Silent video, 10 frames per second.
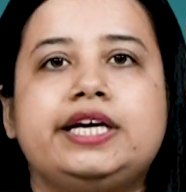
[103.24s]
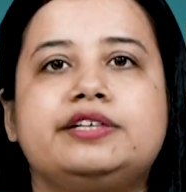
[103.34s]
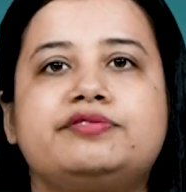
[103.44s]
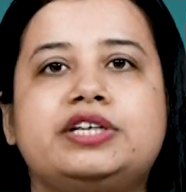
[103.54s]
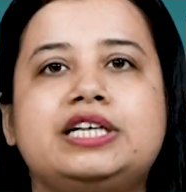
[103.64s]
In
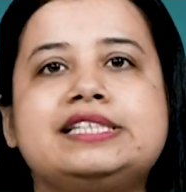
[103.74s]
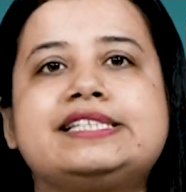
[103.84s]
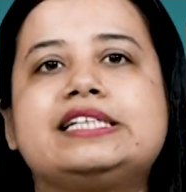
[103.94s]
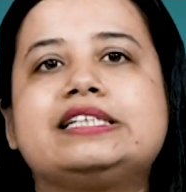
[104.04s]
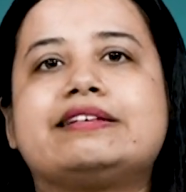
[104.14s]
a world
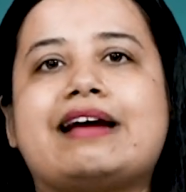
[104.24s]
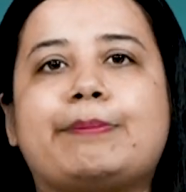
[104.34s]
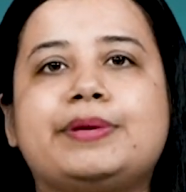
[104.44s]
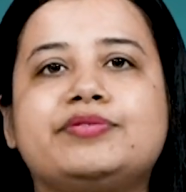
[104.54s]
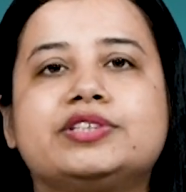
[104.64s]
still
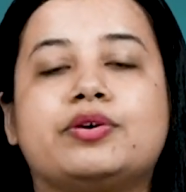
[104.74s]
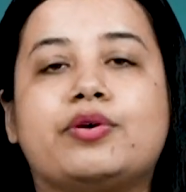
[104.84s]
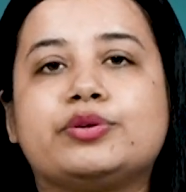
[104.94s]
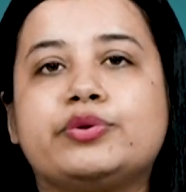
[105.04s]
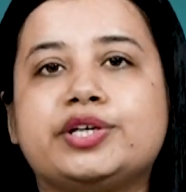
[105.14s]
grappling with the
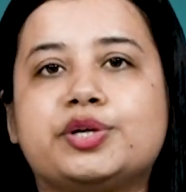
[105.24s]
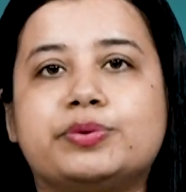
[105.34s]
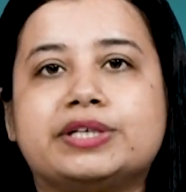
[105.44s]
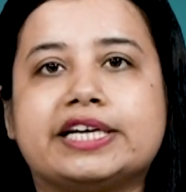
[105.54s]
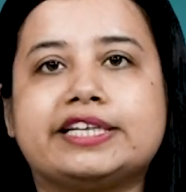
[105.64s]
ongoing
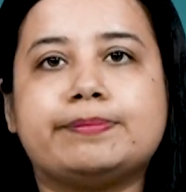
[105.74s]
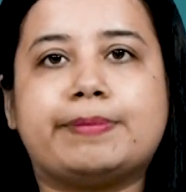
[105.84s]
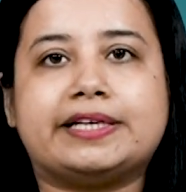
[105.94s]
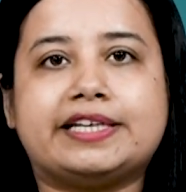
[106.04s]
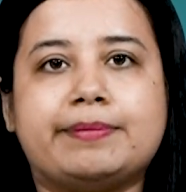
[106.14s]
COVID-19
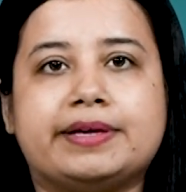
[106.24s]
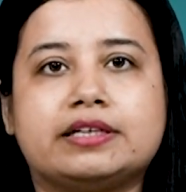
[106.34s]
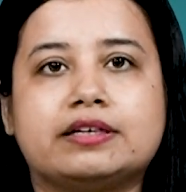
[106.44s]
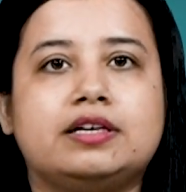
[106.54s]
pandemic,